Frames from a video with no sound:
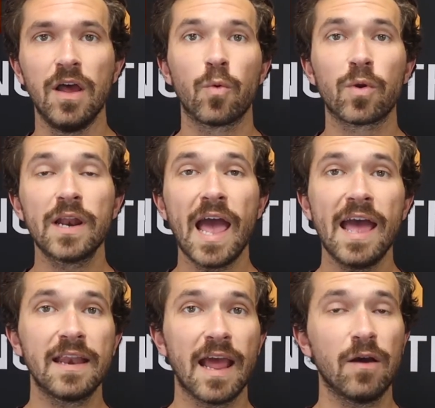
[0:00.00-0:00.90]
We're gonna
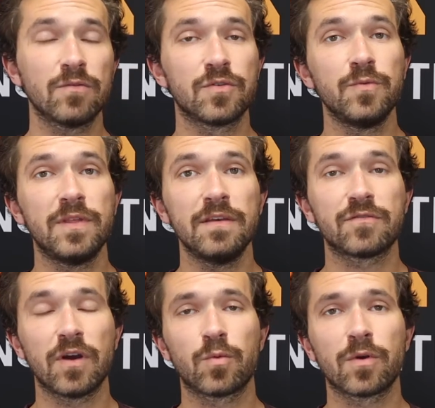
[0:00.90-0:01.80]
head now to the
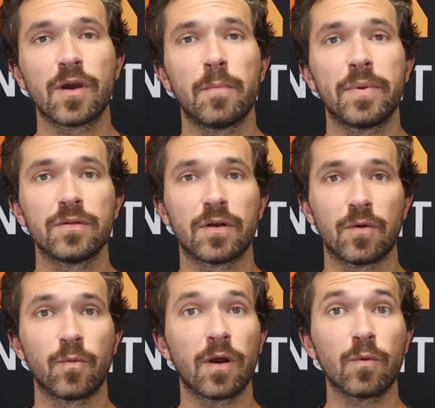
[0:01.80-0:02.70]
Stryd Workout Builder,
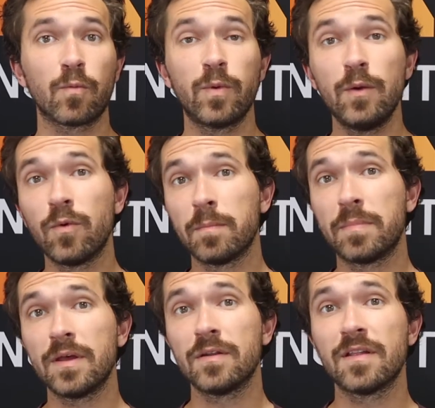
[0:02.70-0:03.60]
where we will
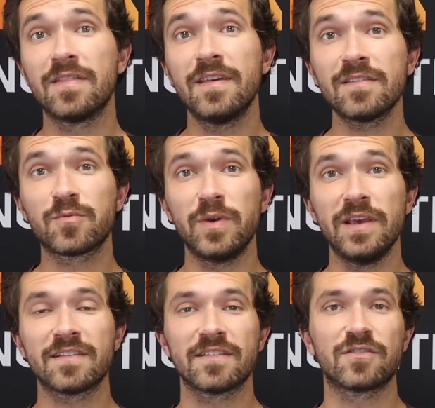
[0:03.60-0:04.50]
build this
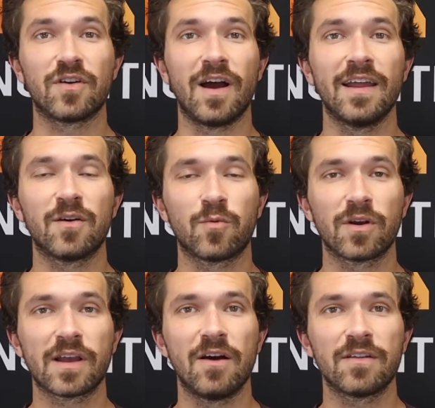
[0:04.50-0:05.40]
week's Stryd
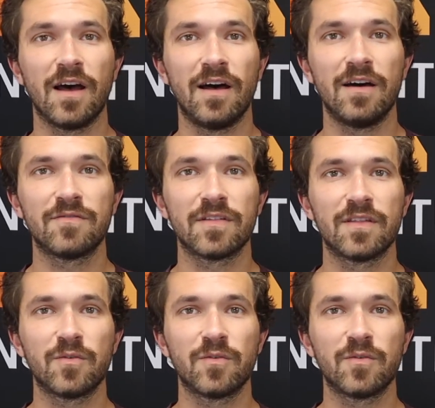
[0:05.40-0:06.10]
Workout of the